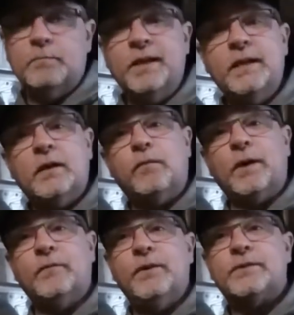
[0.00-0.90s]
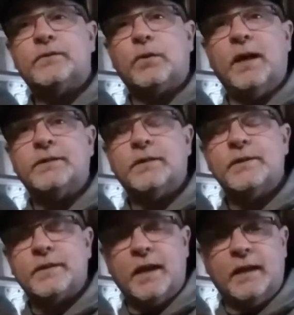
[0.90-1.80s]
meeting of one of his
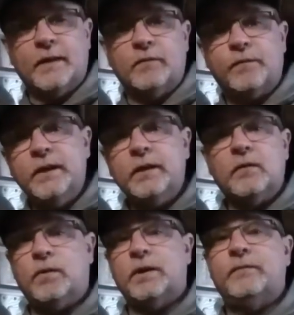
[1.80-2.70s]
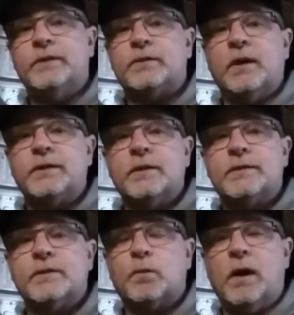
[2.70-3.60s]
tarantulas, and then feeding of one of his
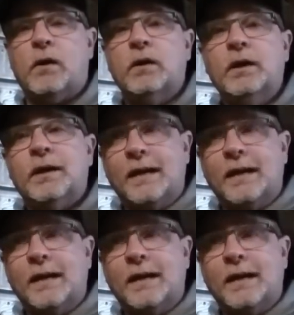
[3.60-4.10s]
tarantulas as well,